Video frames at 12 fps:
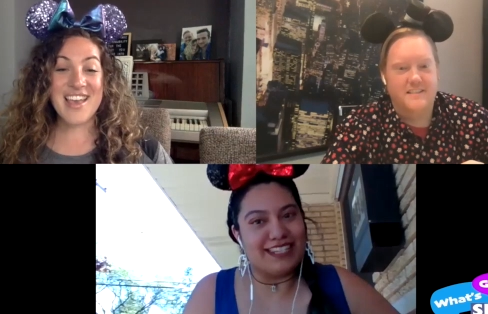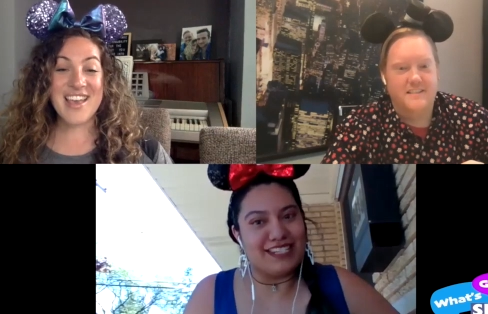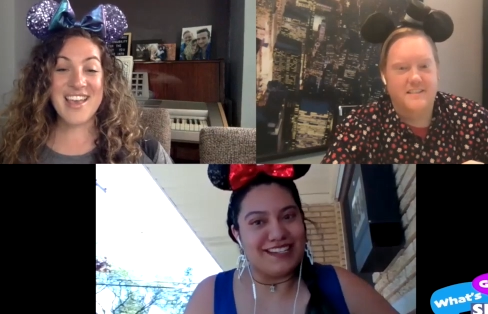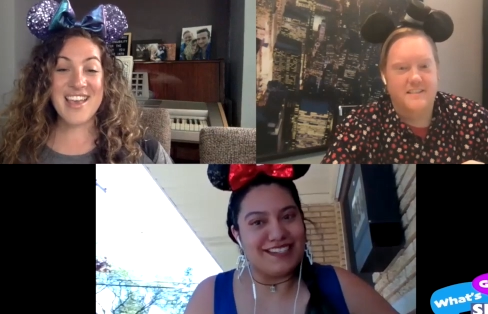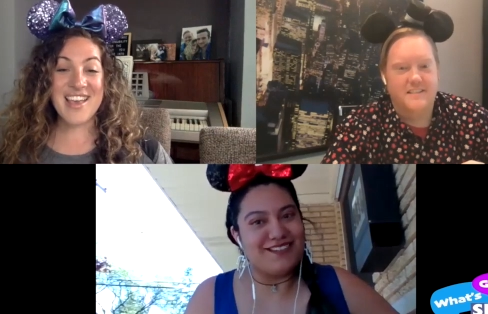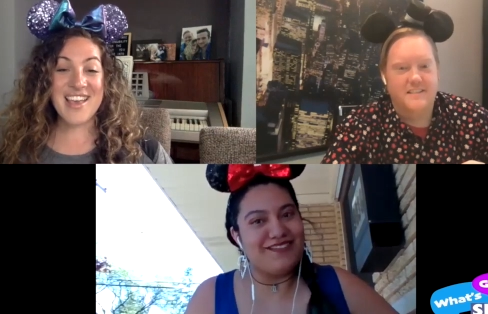
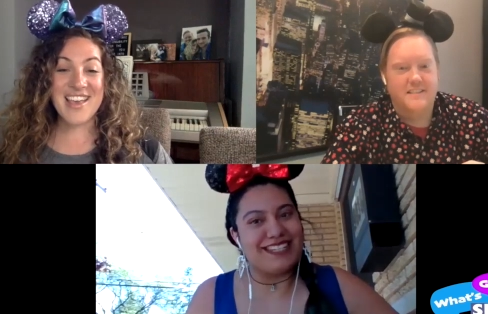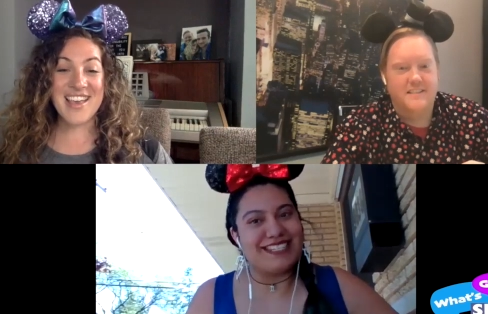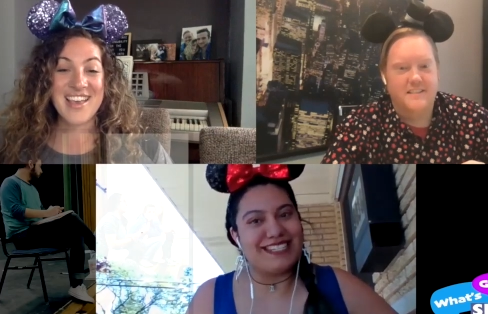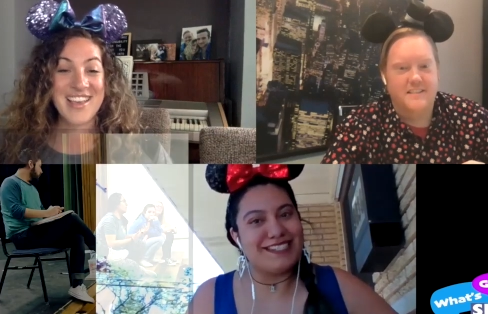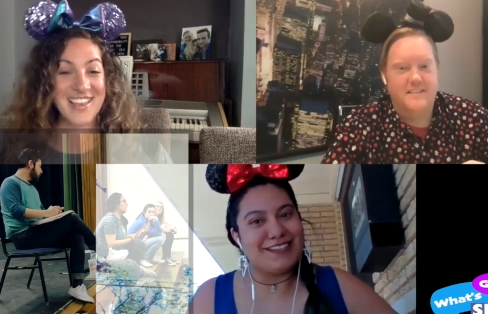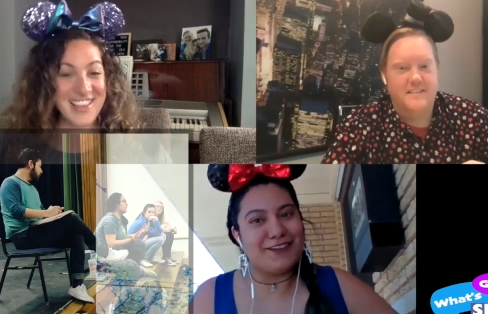Speaker 1: Jason
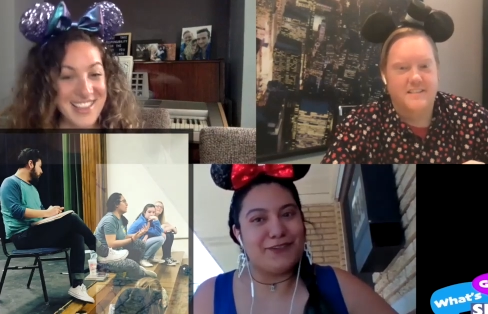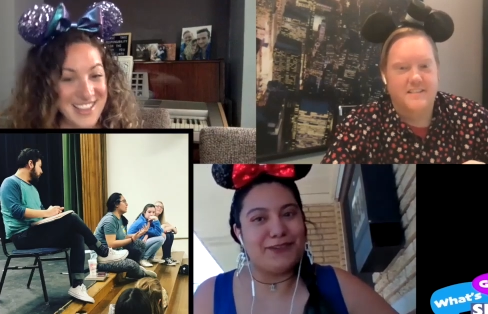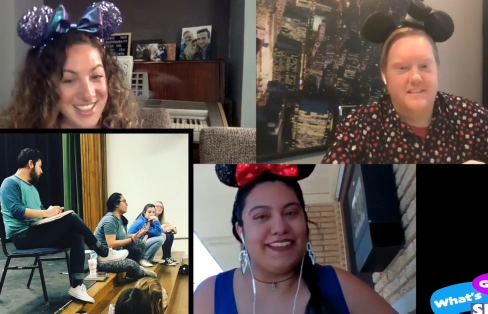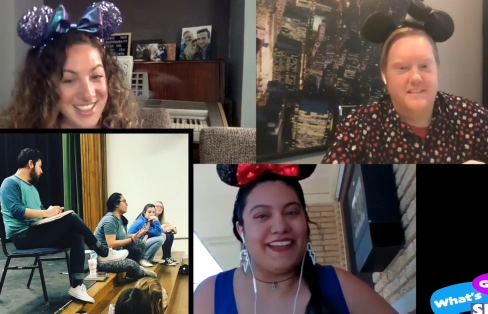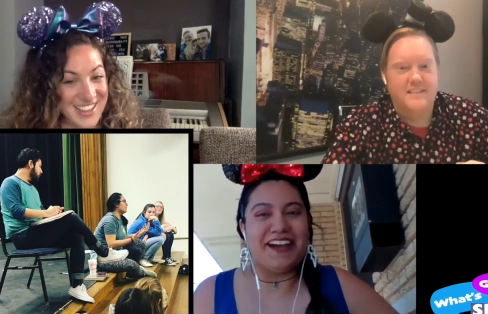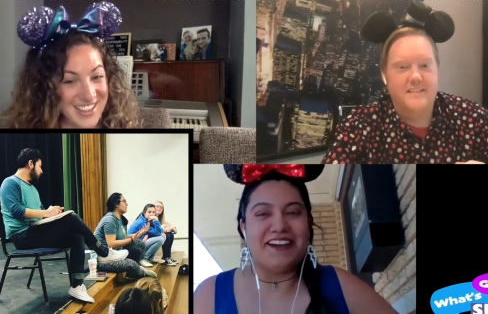Vences, who we
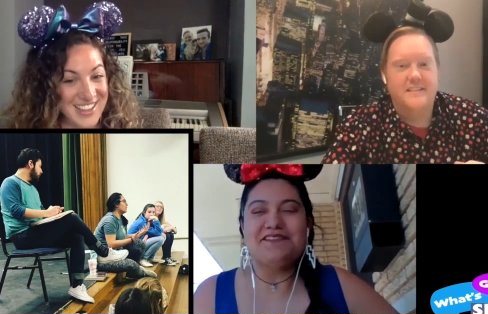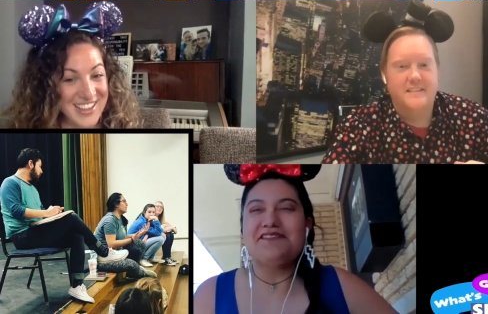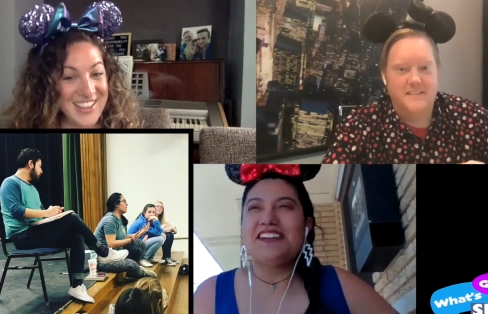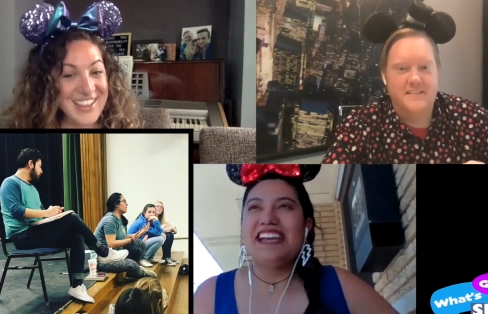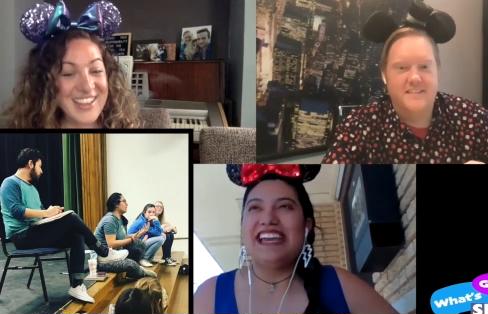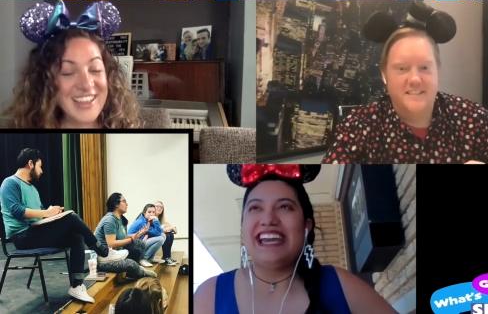love,
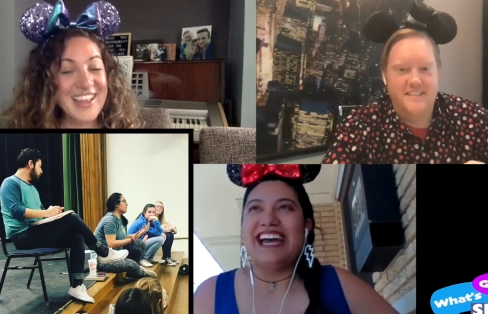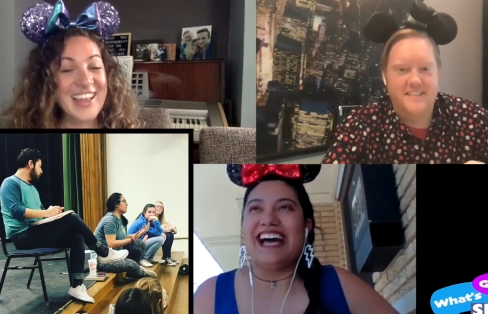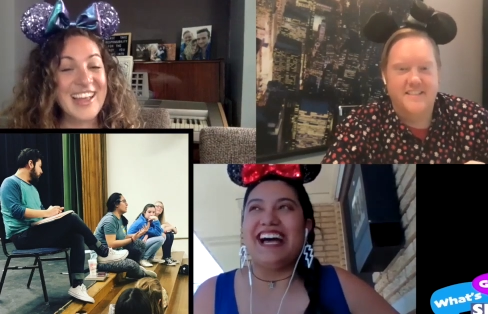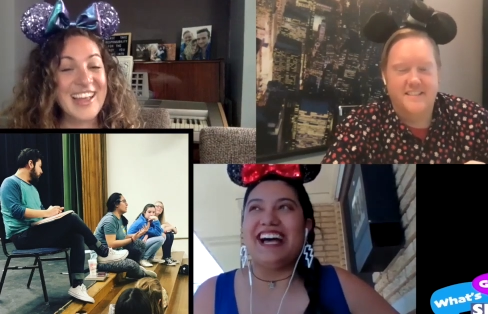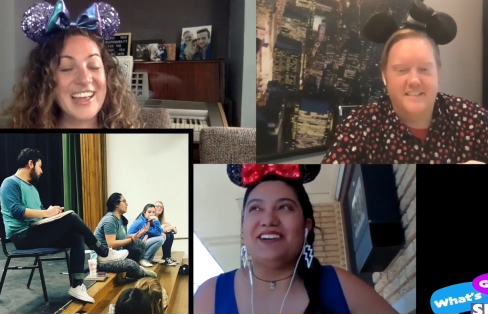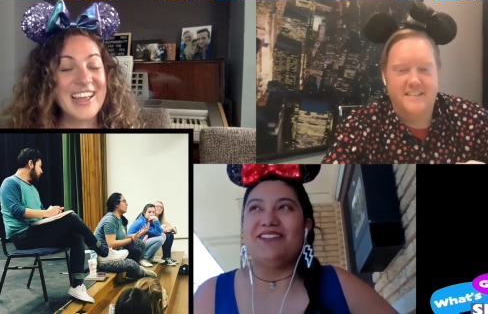
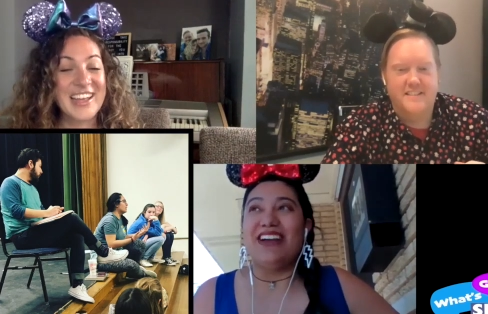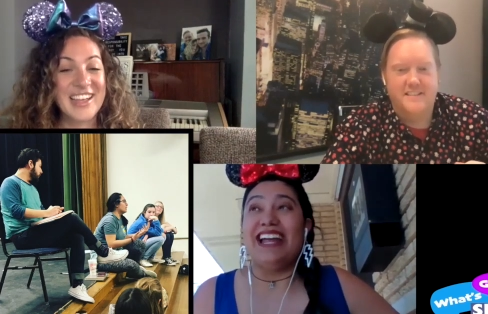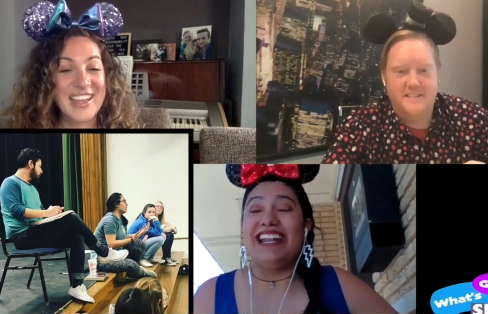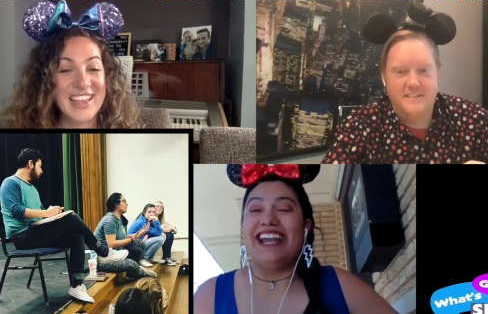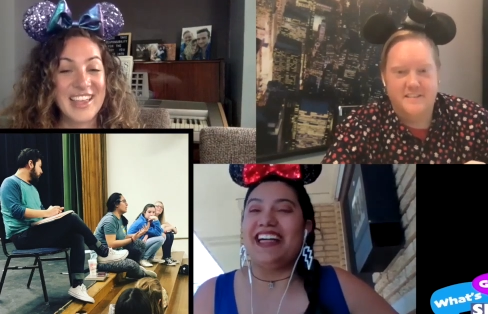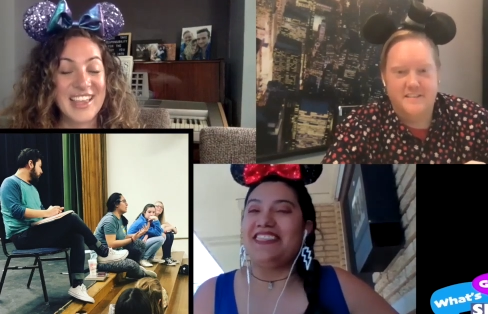um, and
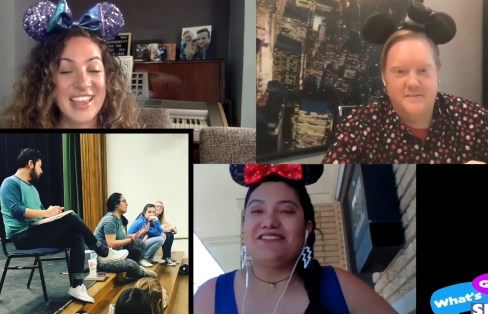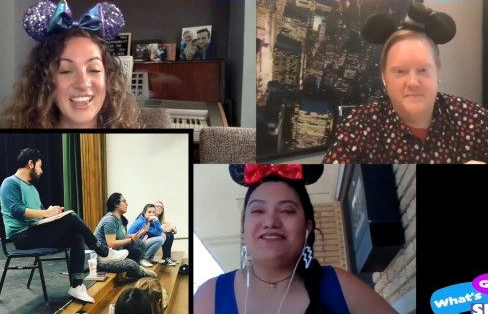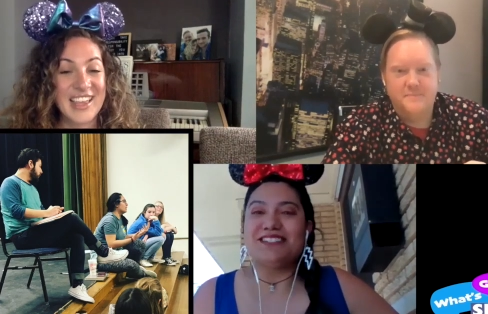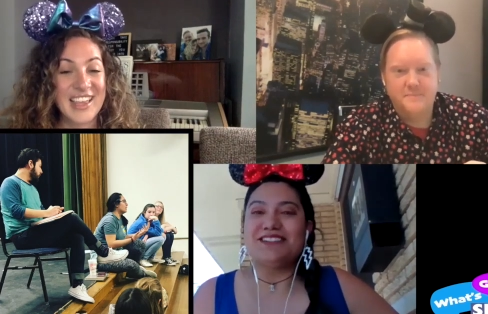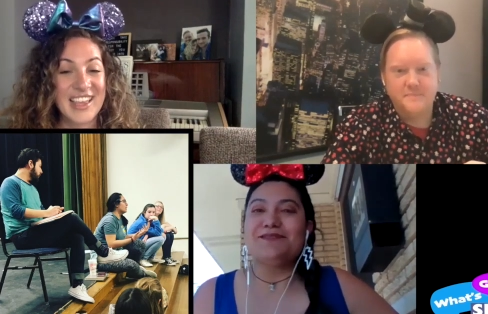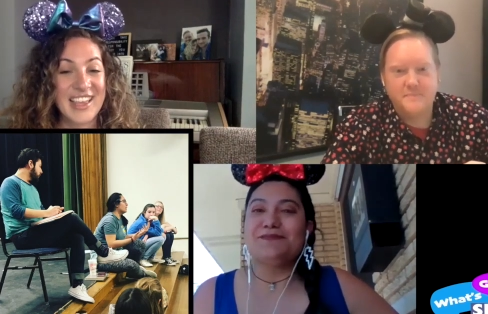yeah, that was
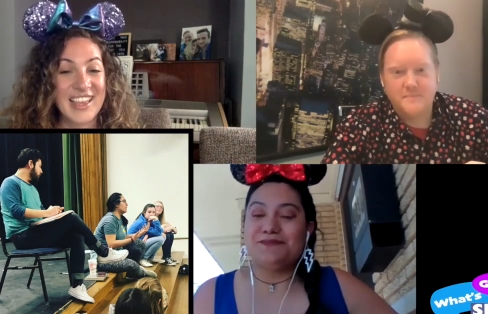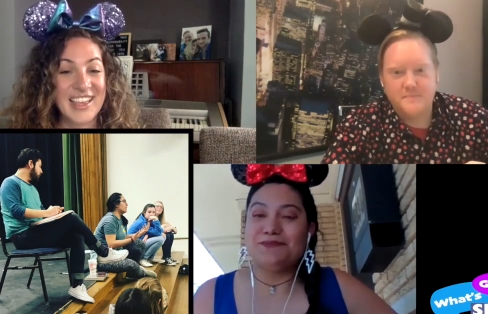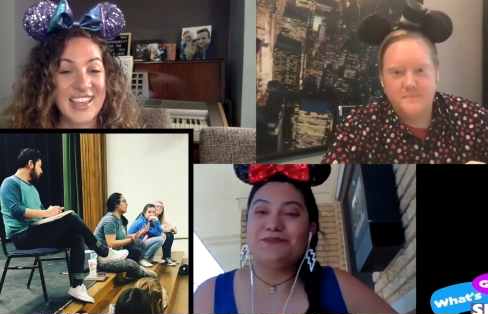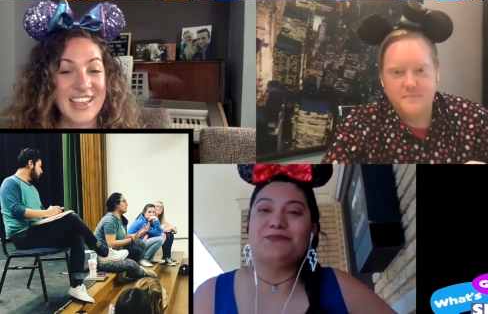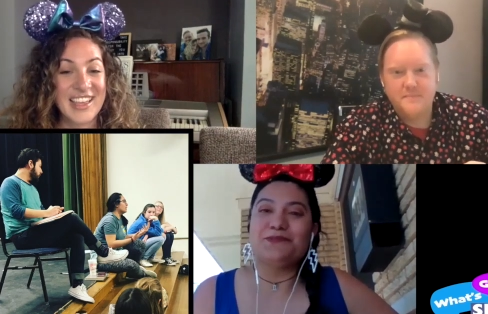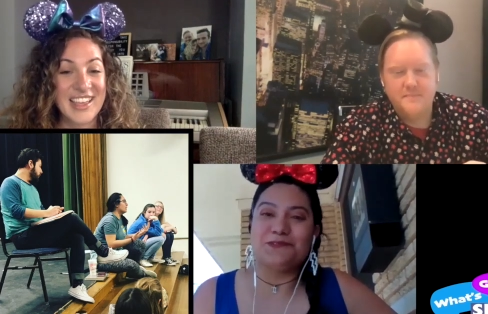a
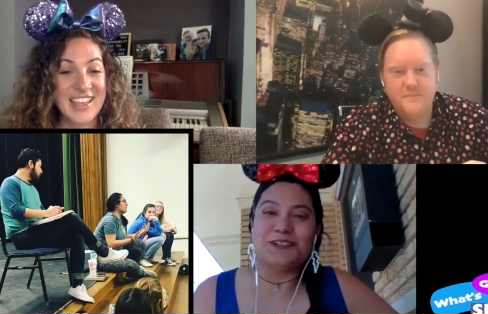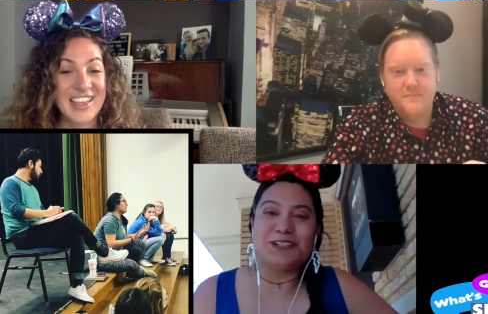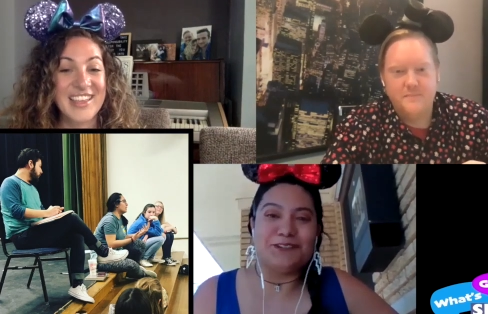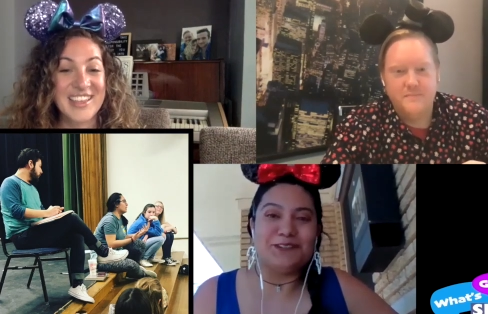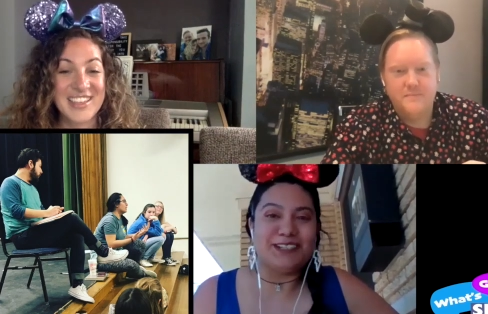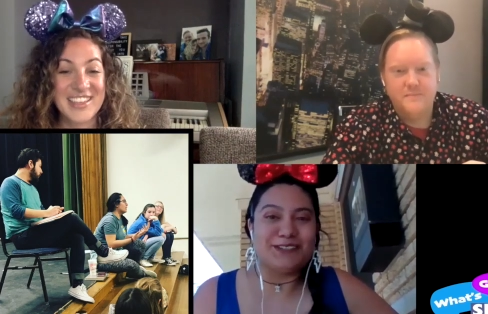really
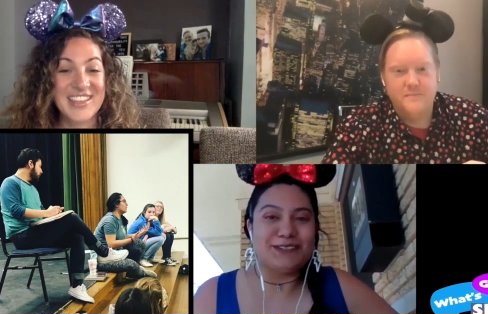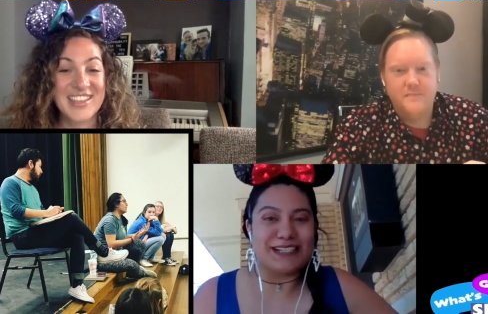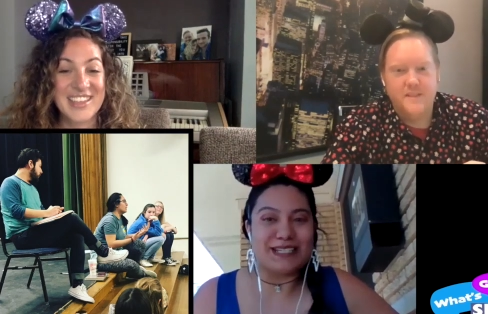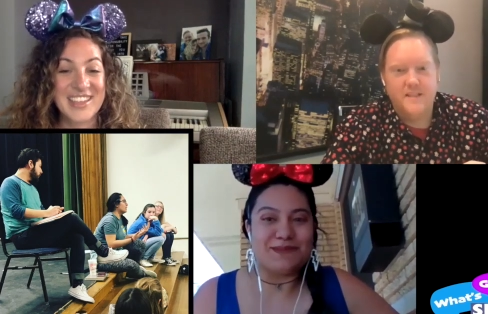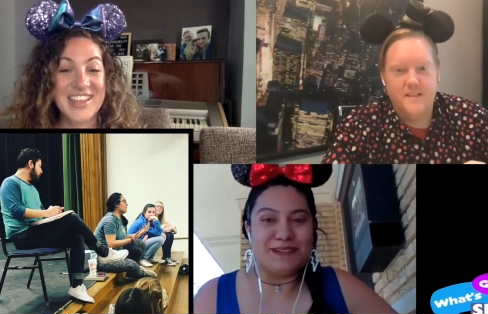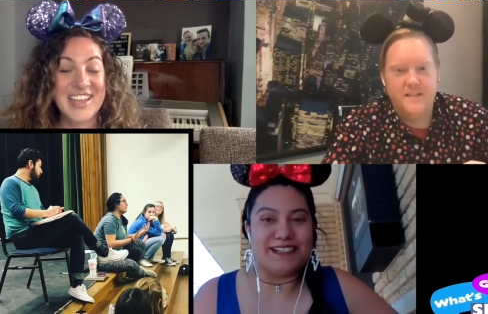really cool
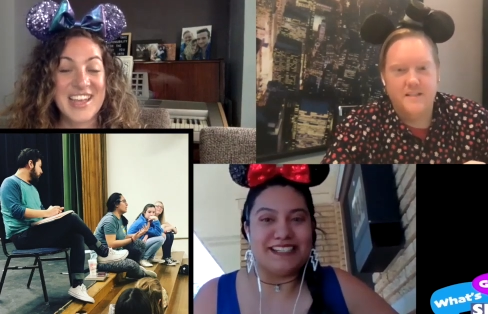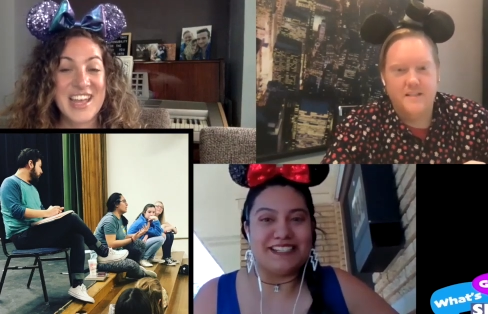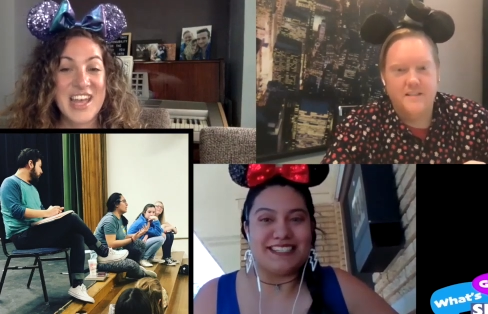experience